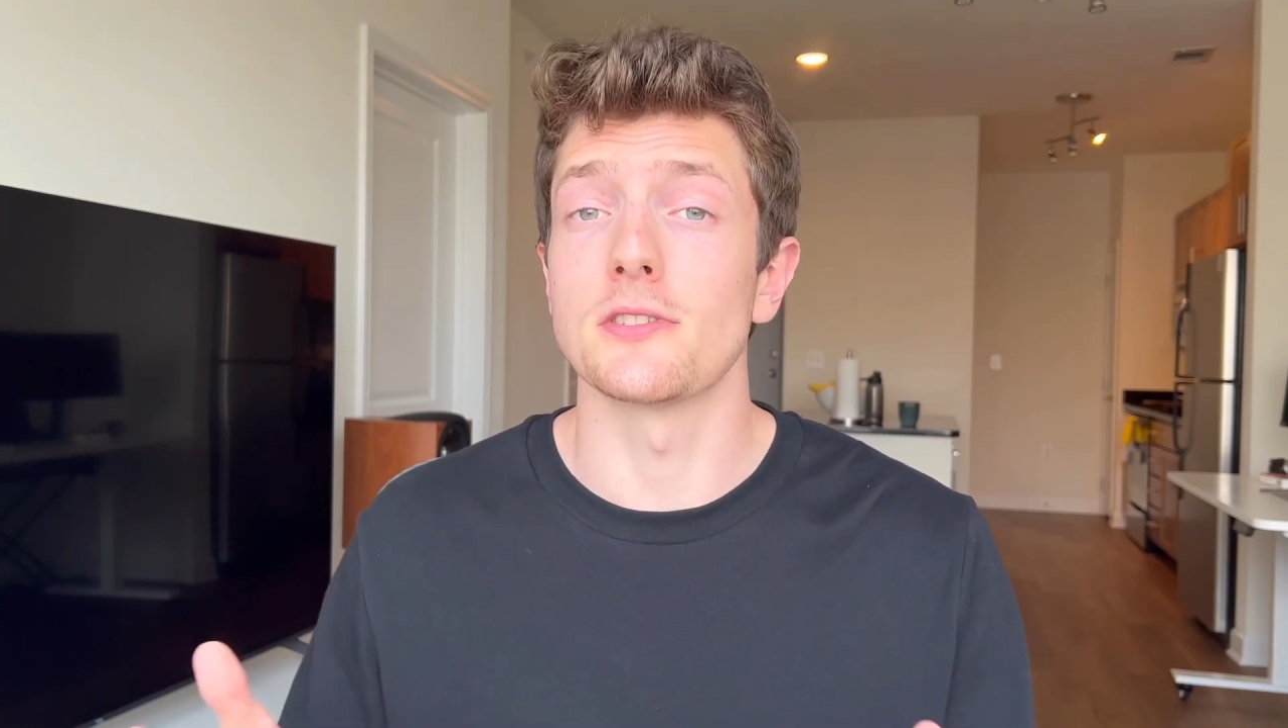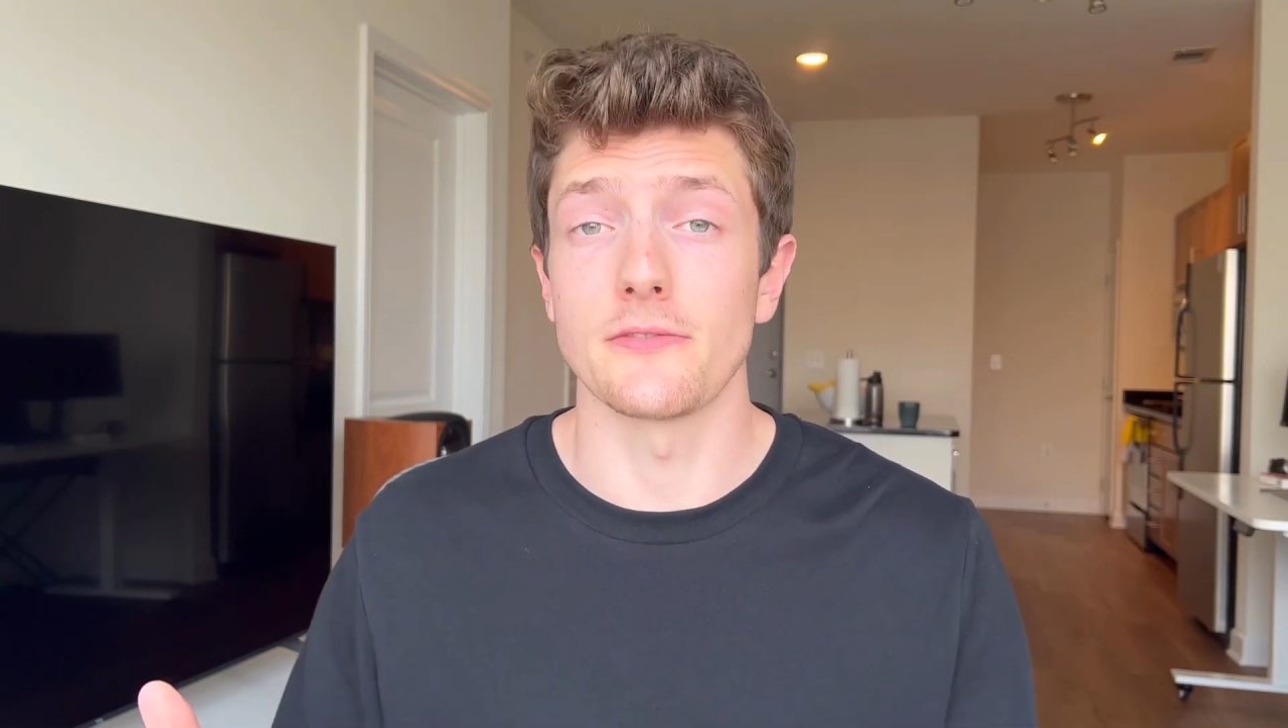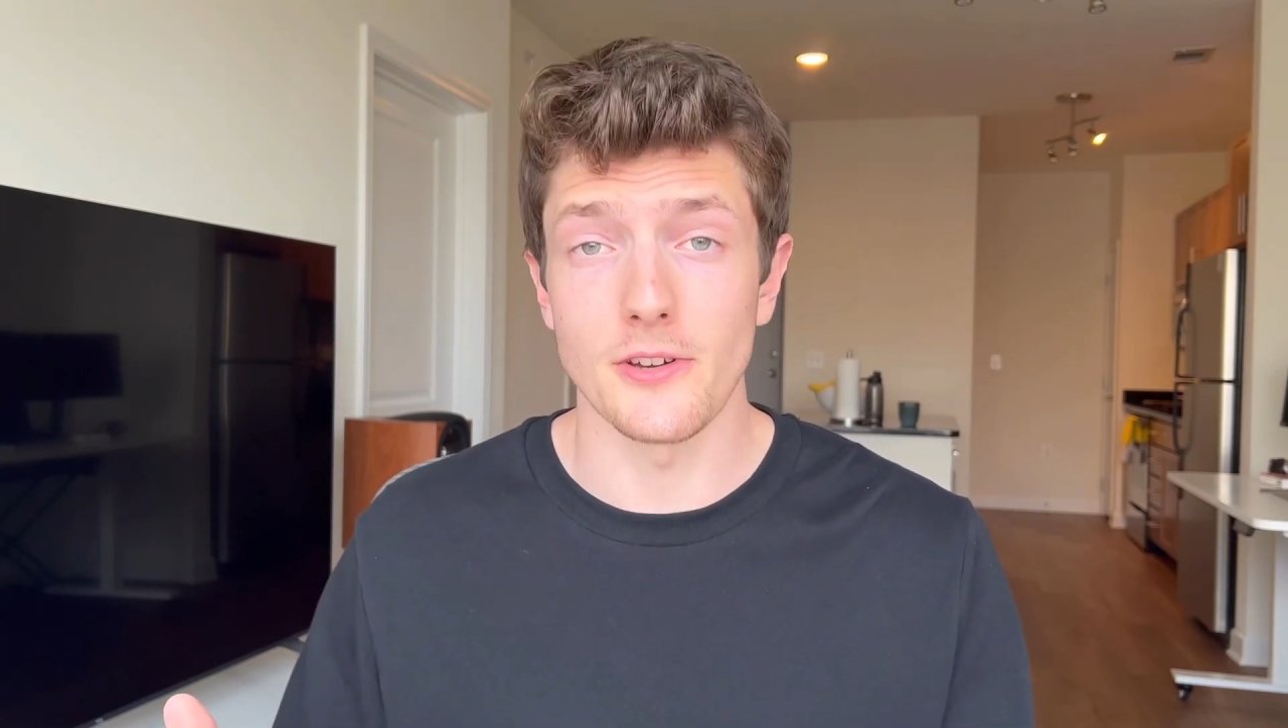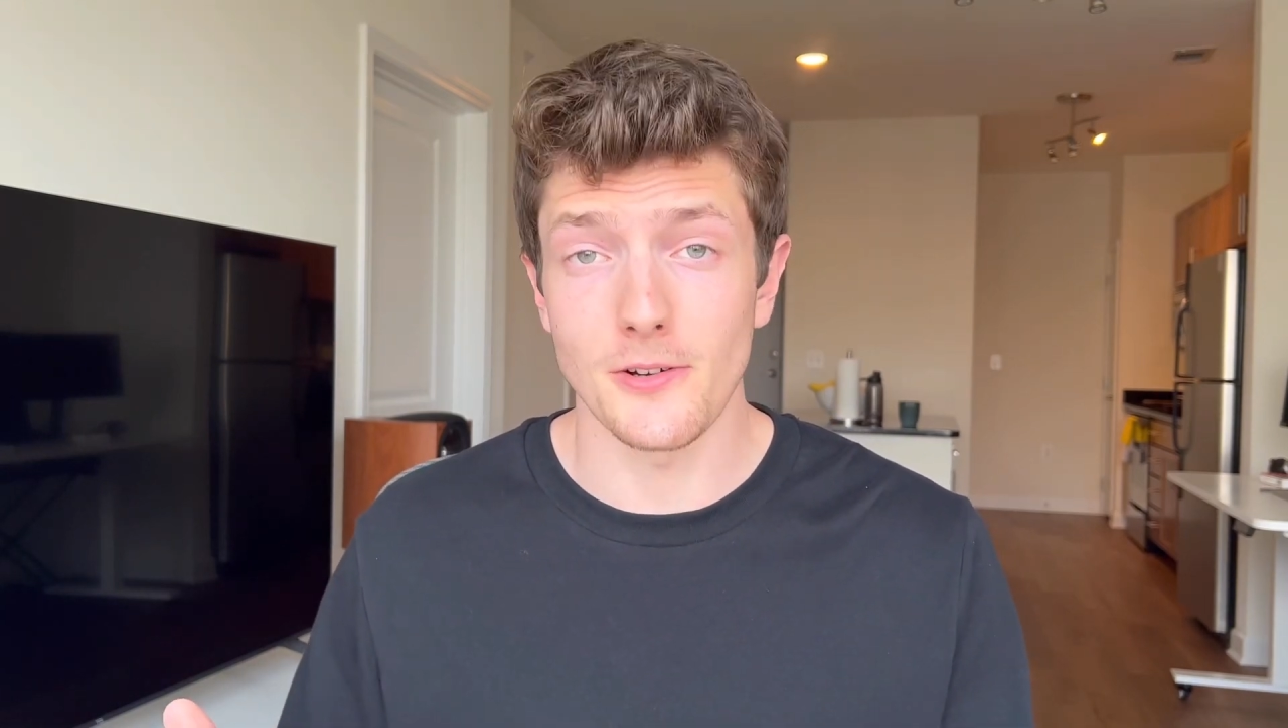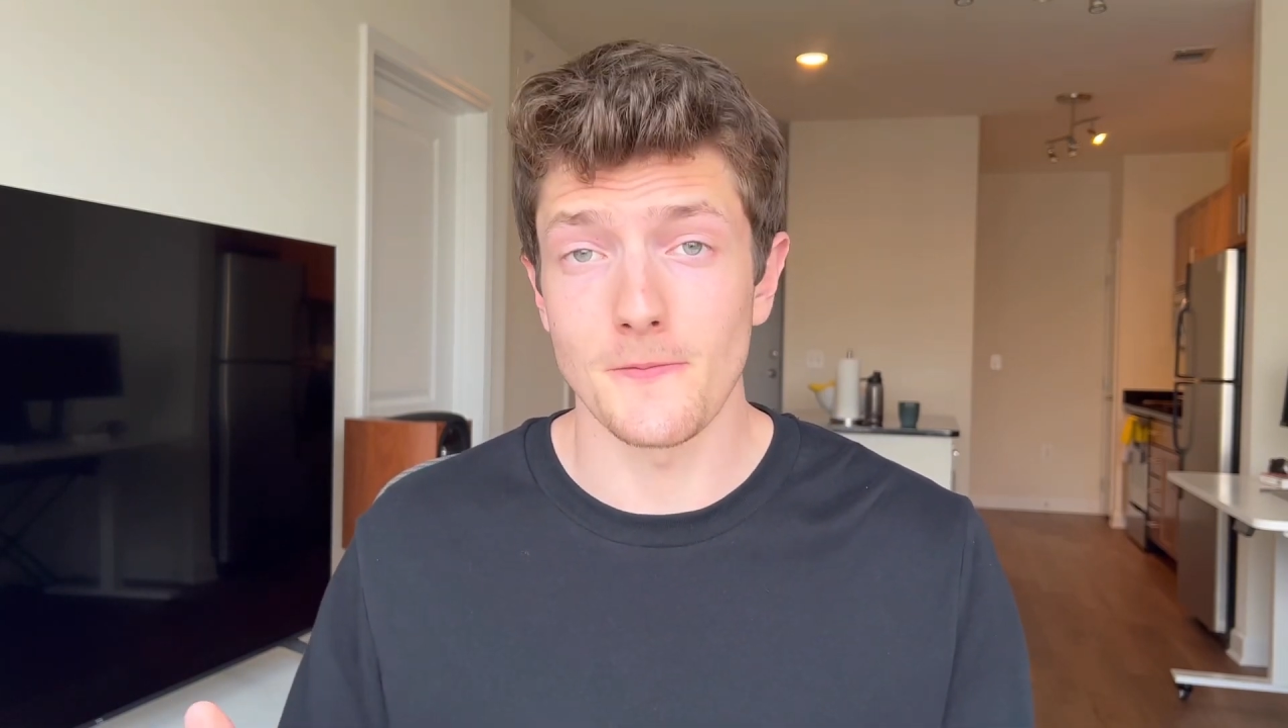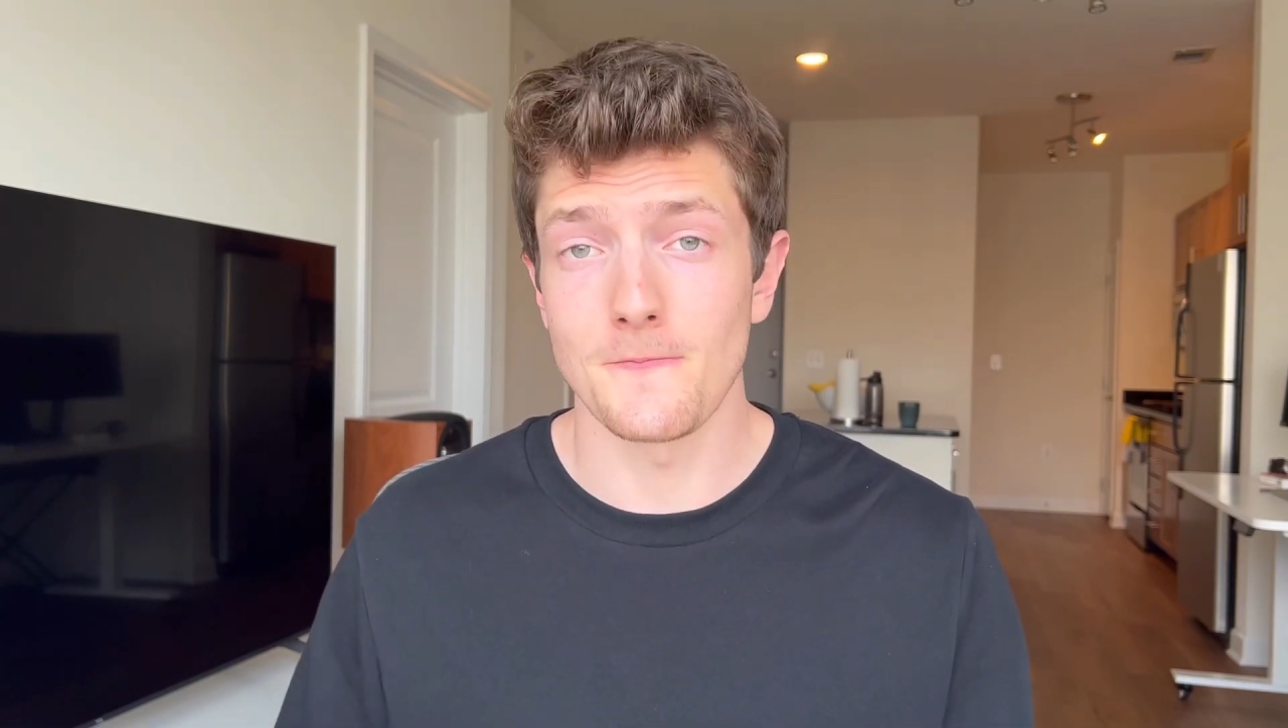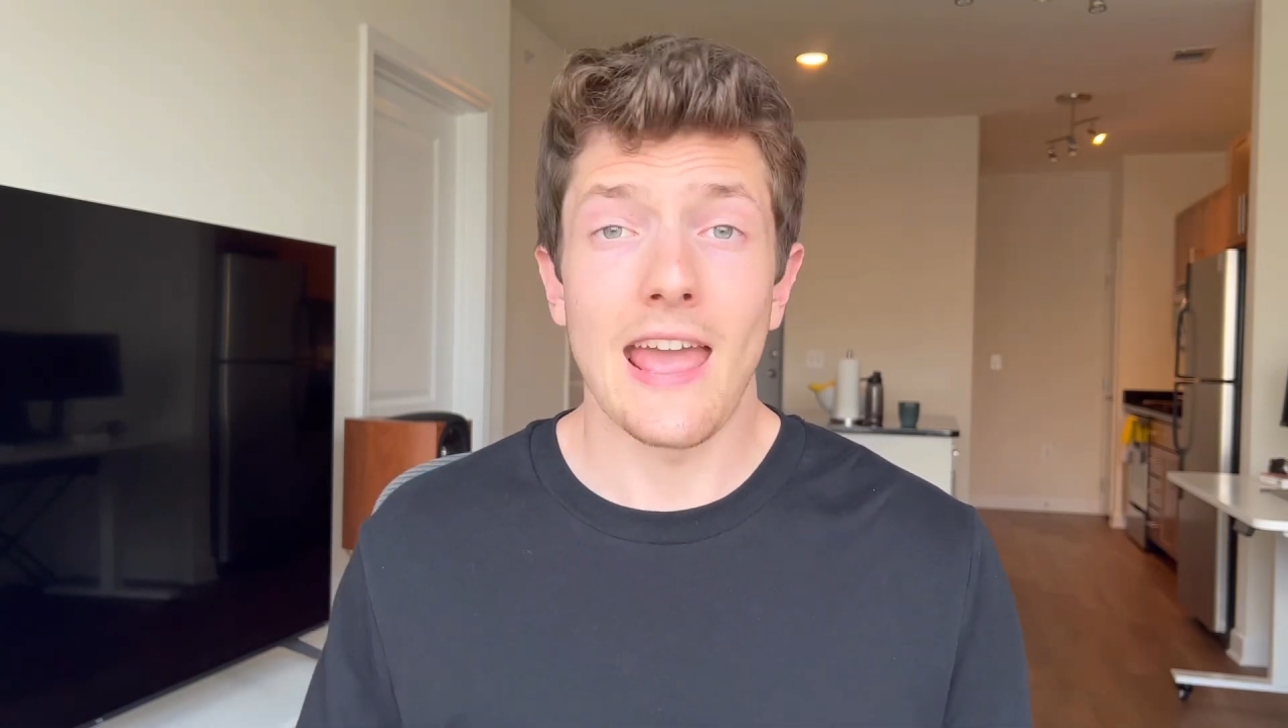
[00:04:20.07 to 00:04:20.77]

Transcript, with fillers: to fill.